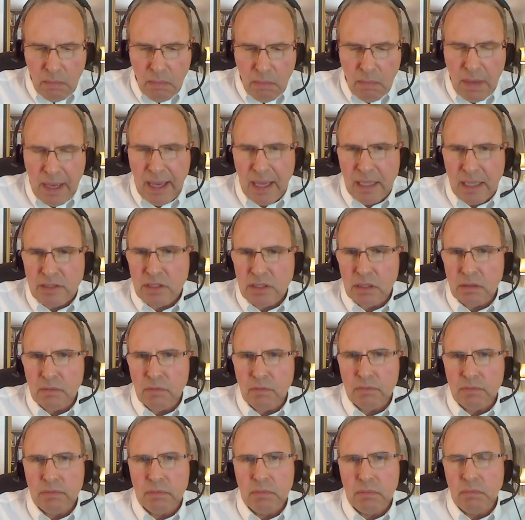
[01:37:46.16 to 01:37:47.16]

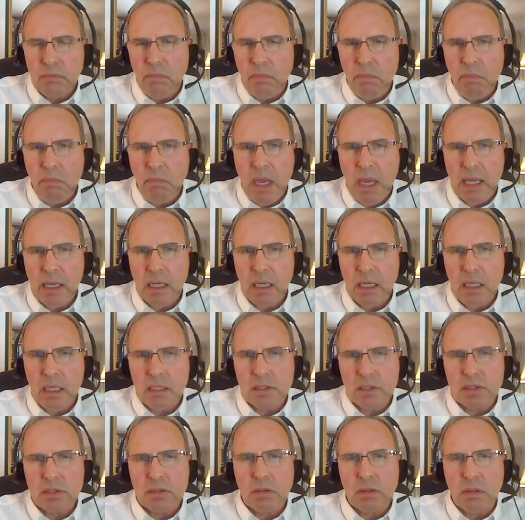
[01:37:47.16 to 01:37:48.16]
massive mega
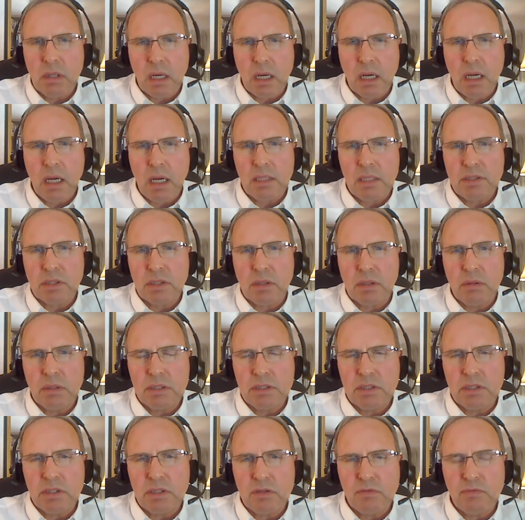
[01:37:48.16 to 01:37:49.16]
historic
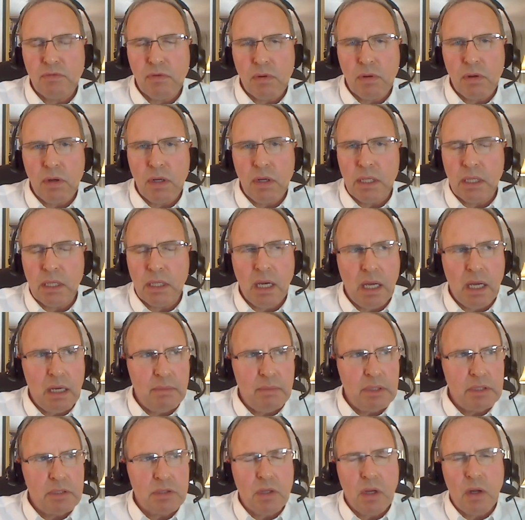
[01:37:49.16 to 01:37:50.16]
consequences for
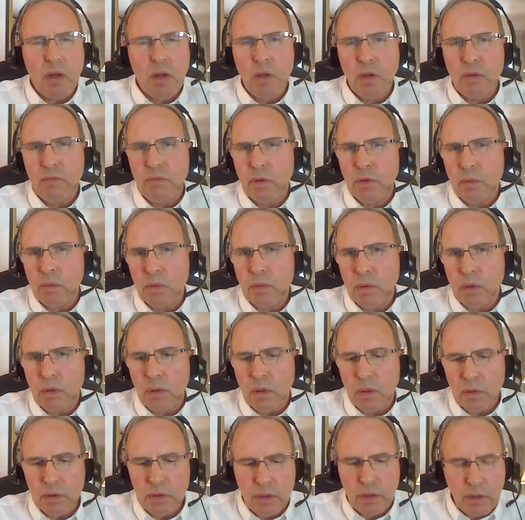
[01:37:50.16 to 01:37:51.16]
economies all over the
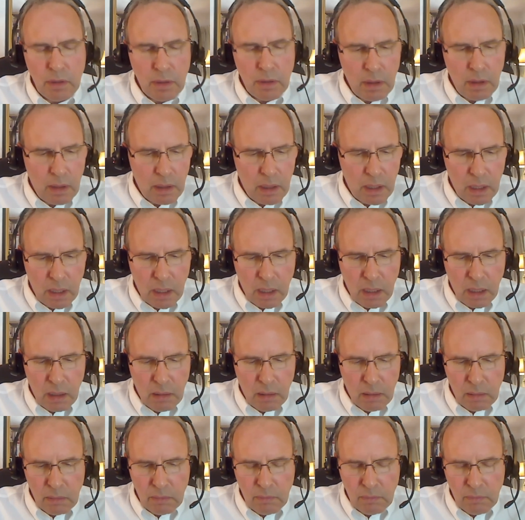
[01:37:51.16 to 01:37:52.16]
world.
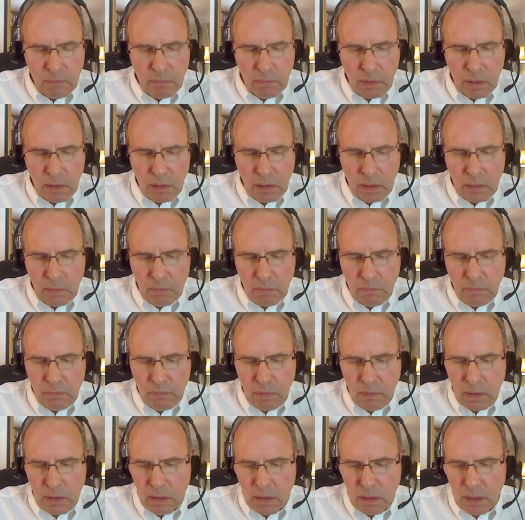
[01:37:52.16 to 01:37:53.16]
Uh,
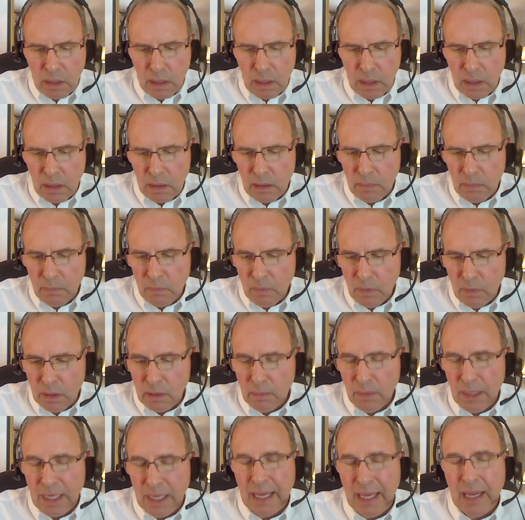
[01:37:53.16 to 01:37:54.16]
and
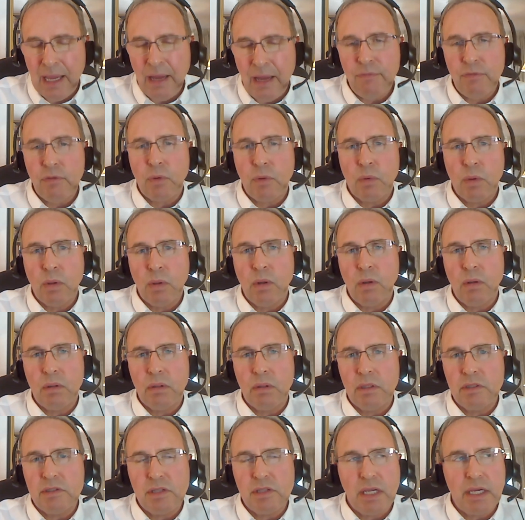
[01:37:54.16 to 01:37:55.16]
really about half the
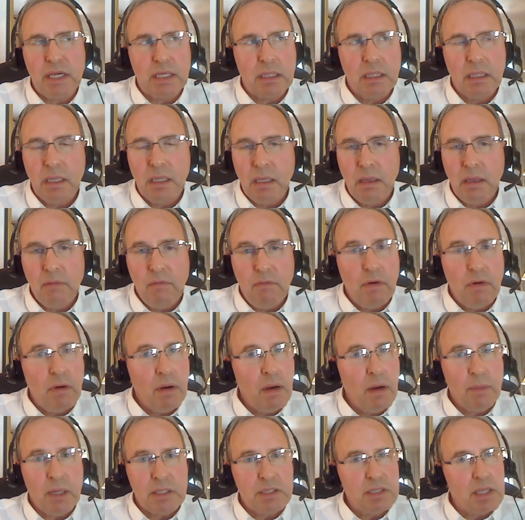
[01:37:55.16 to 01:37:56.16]
world is like
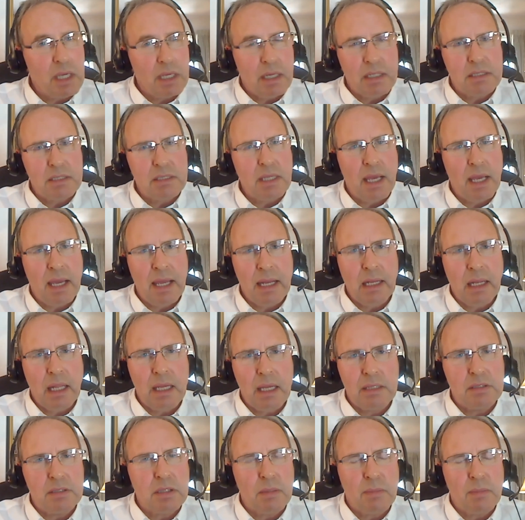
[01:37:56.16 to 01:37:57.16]
very much on the
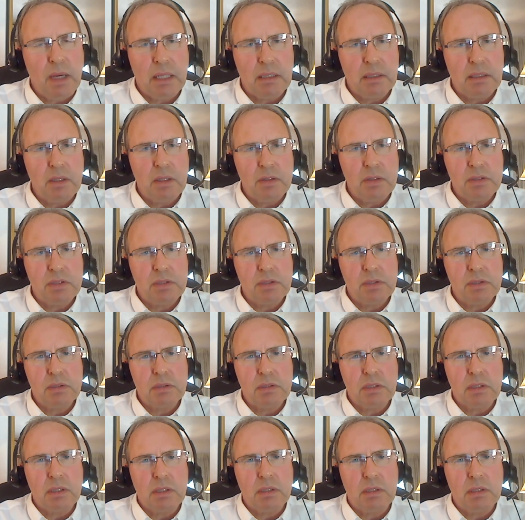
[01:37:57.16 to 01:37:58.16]
sidelines about
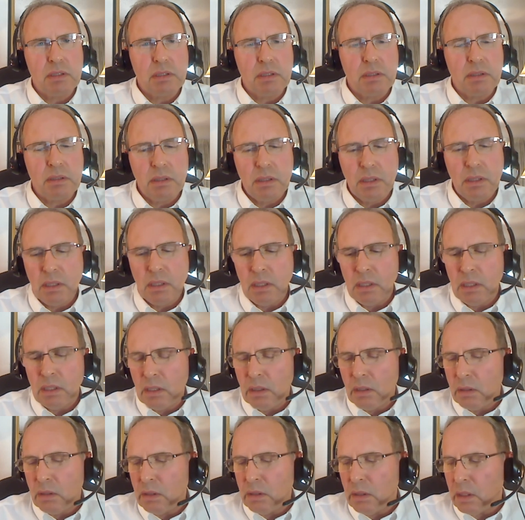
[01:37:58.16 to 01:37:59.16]
this
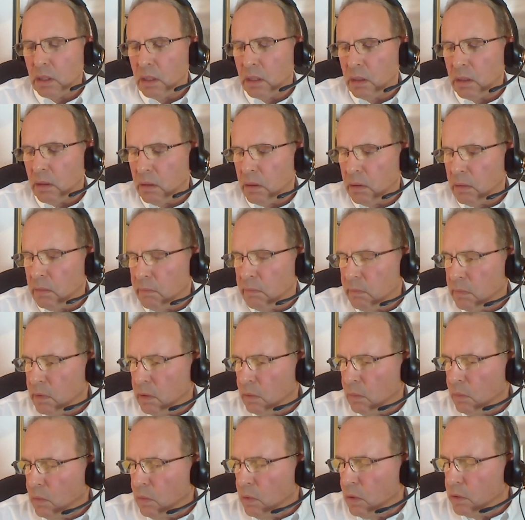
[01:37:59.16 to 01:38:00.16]
uh, uh,
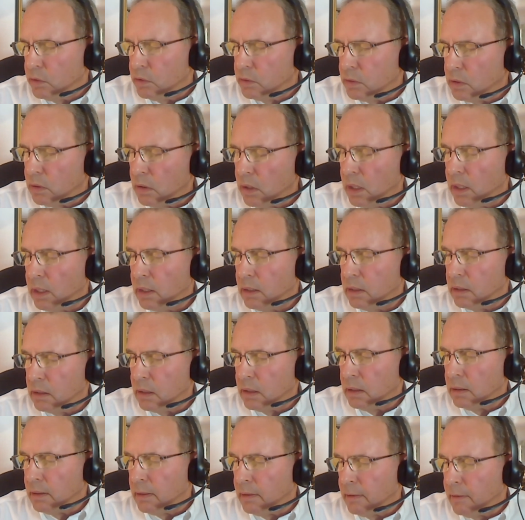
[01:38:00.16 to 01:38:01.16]
the war in Ukraine.
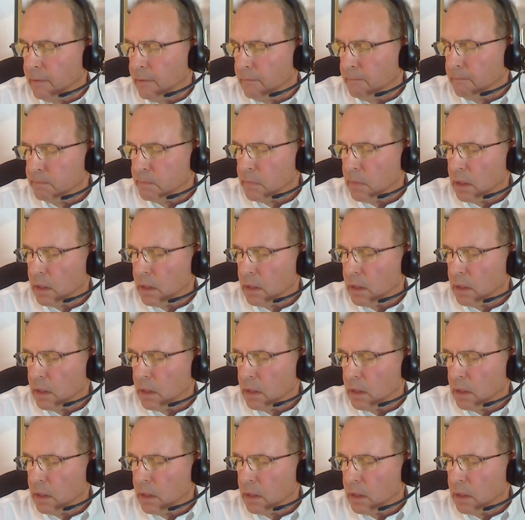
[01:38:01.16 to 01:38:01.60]
Um,